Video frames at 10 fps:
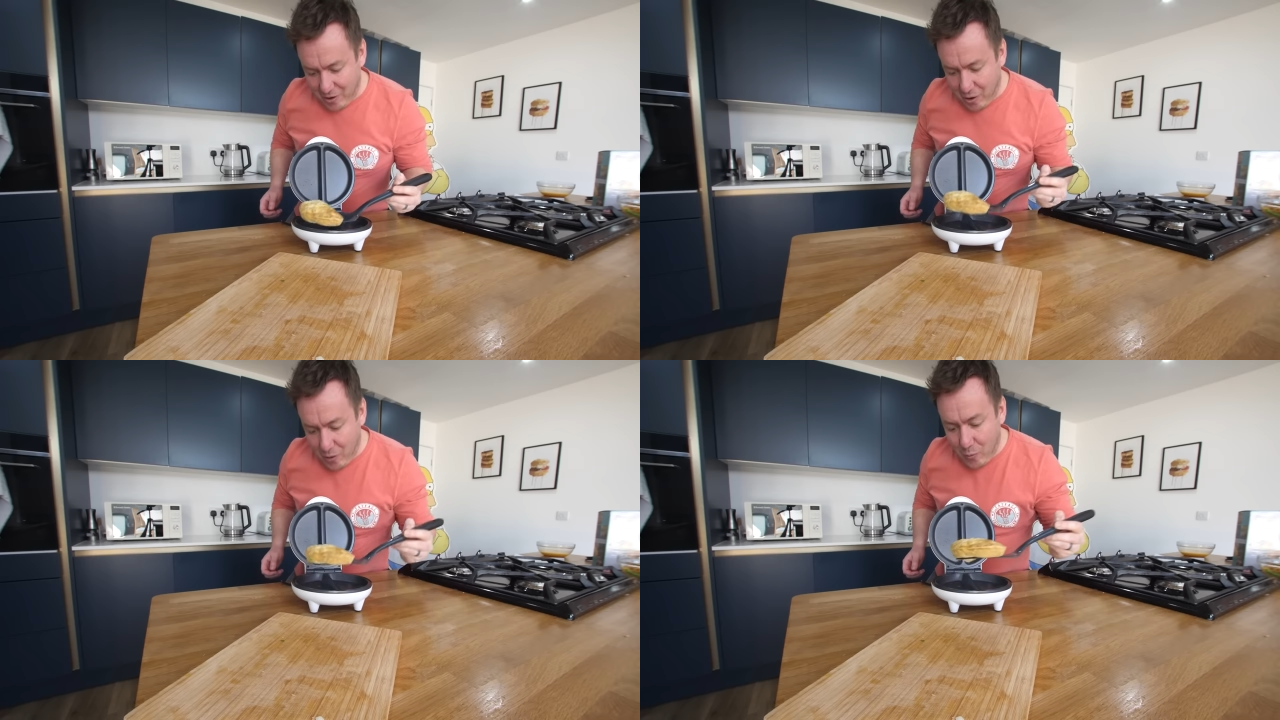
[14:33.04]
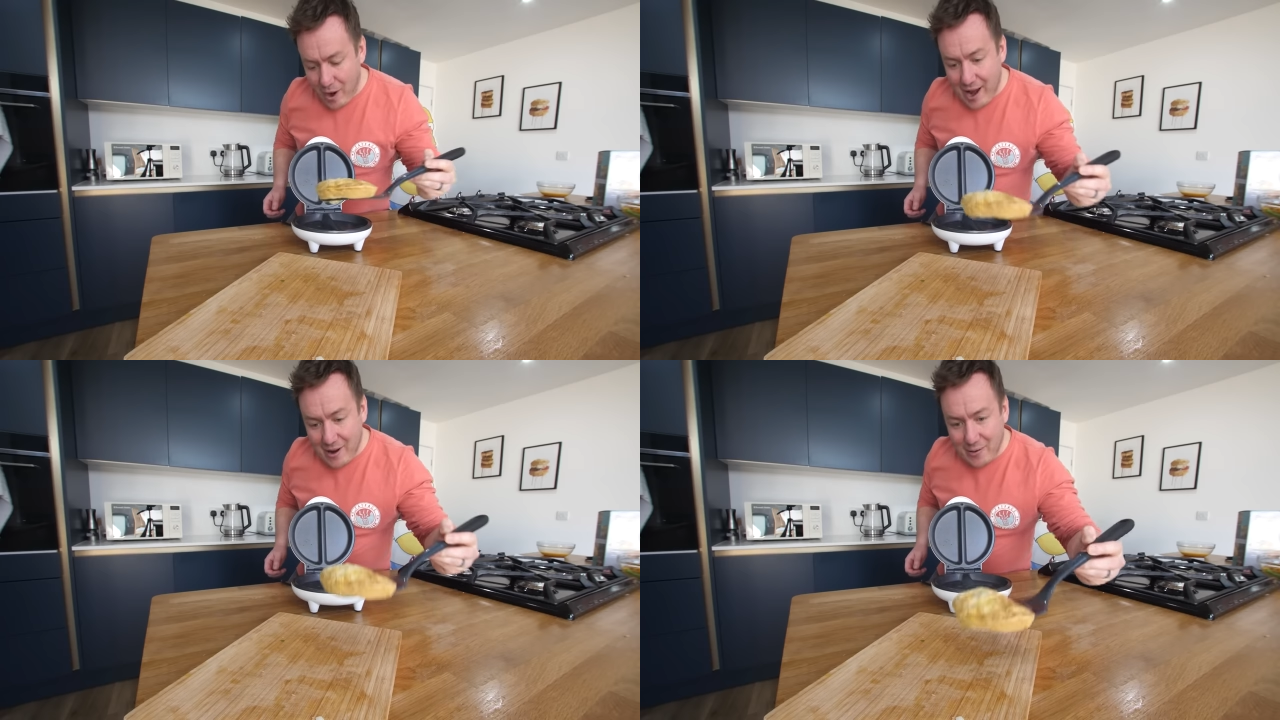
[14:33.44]
Oh
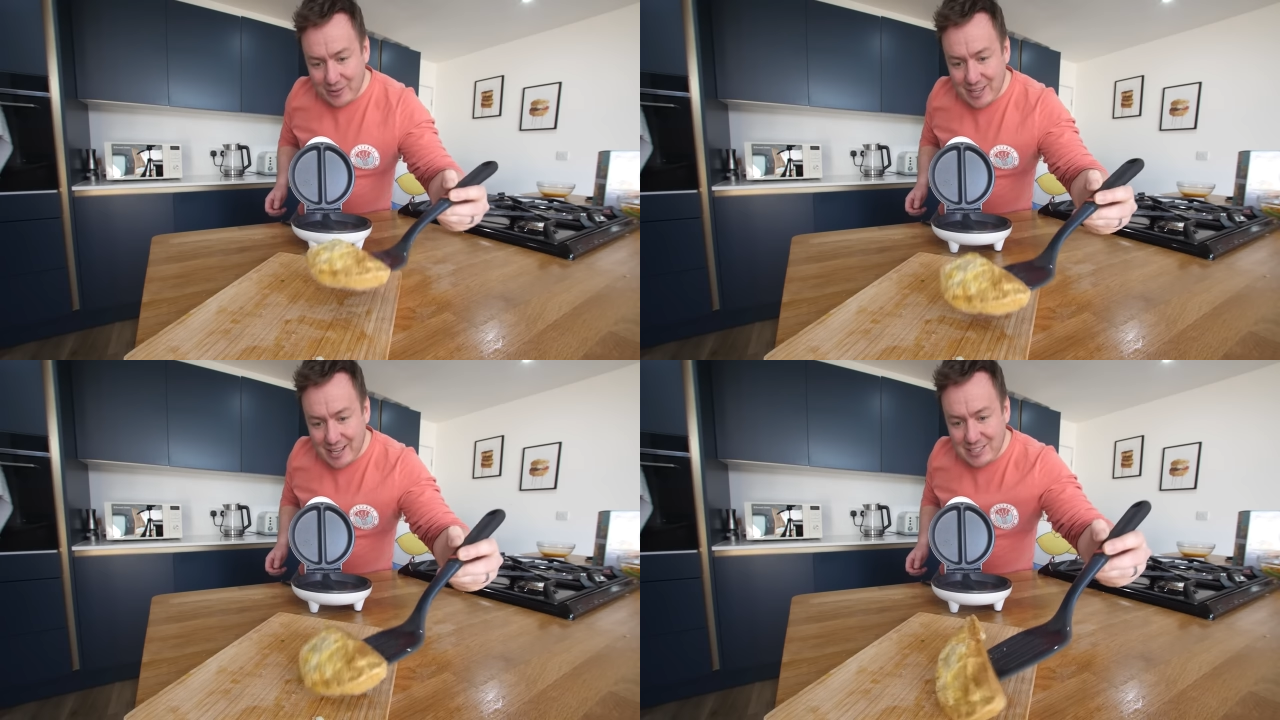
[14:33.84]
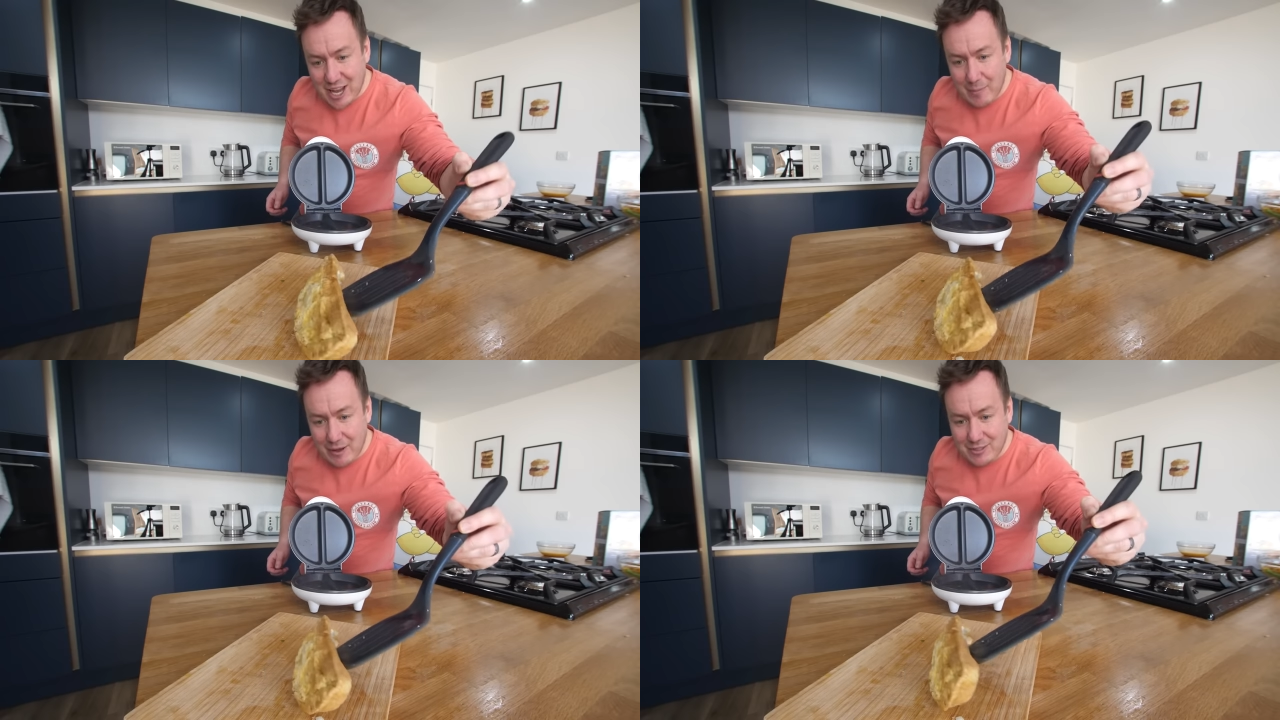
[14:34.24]
wow, that's
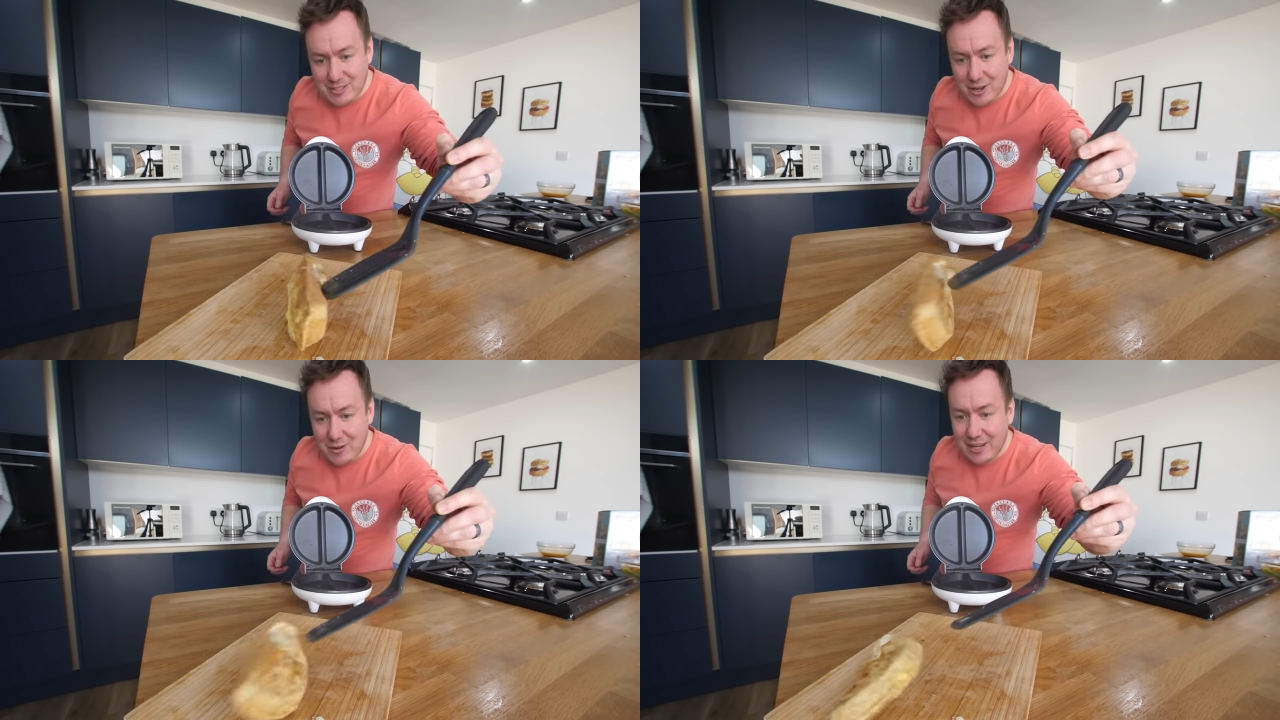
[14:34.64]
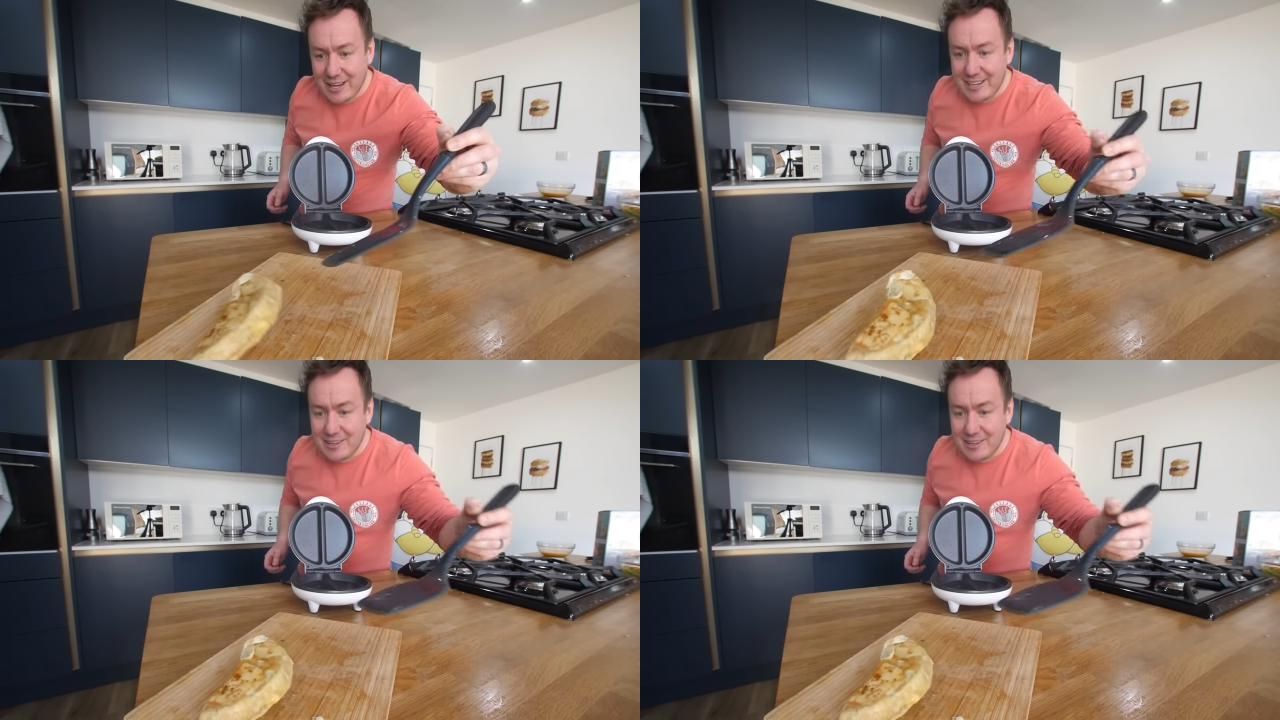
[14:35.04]
come out so clean.